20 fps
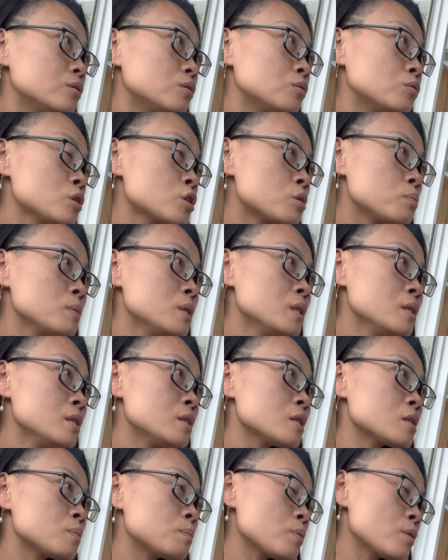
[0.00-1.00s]
which means
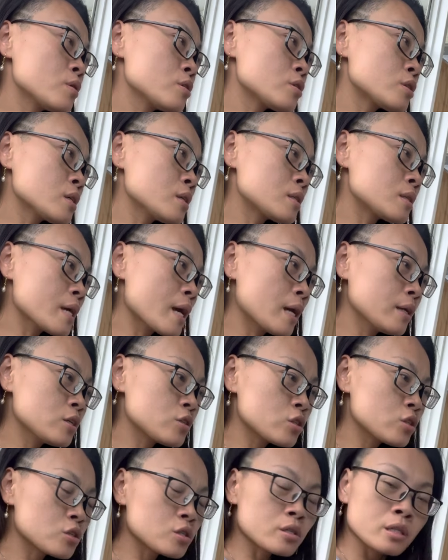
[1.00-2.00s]
this person's
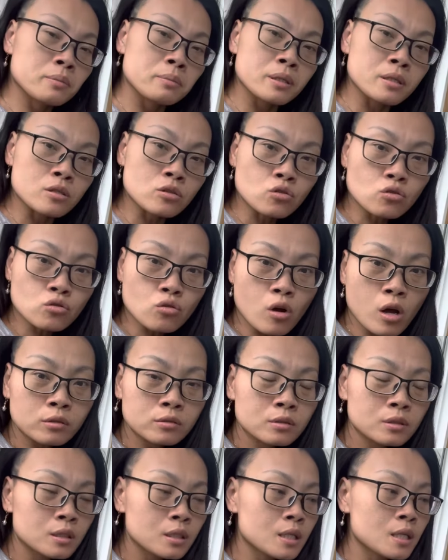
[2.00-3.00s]
energy is a little bit strong.